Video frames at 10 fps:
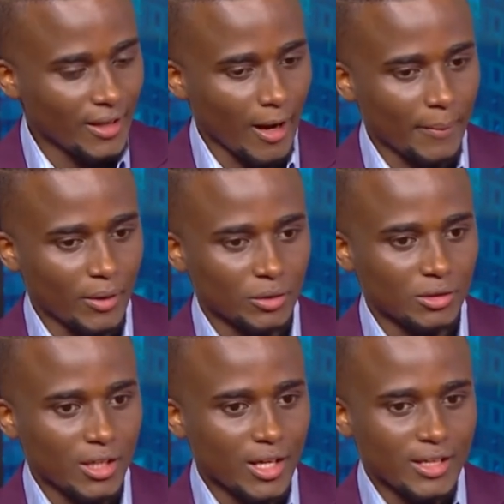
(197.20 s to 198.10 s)
Yeah, because
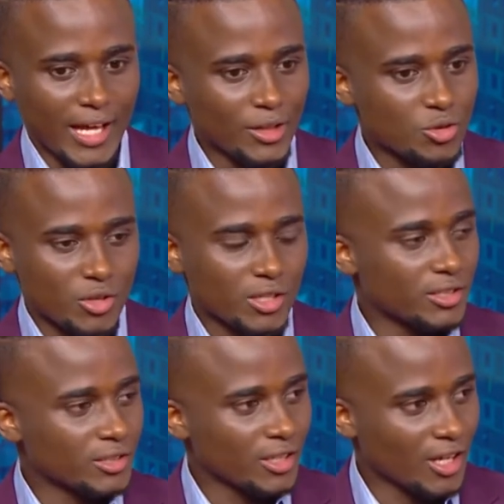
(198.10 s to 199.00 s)
there are new
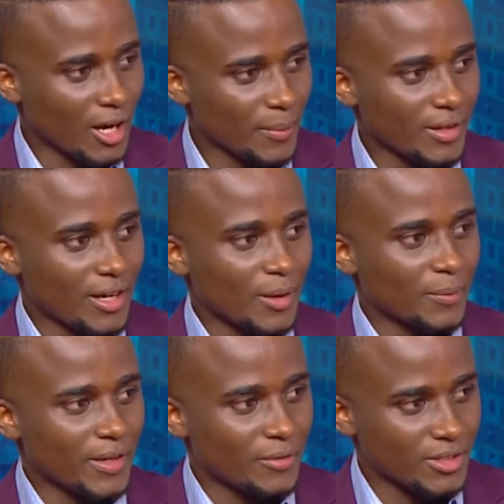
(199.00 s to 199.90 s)
trends coming up
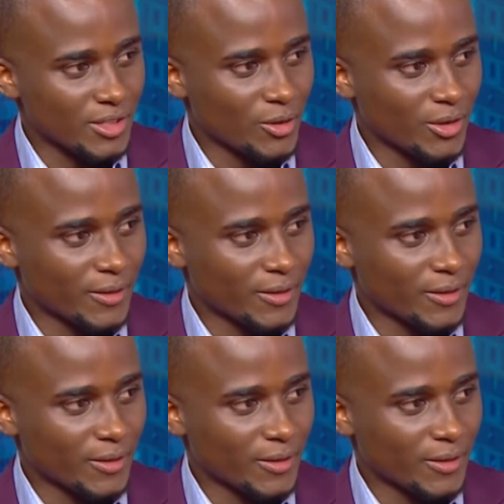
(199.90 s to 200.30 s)
every single day.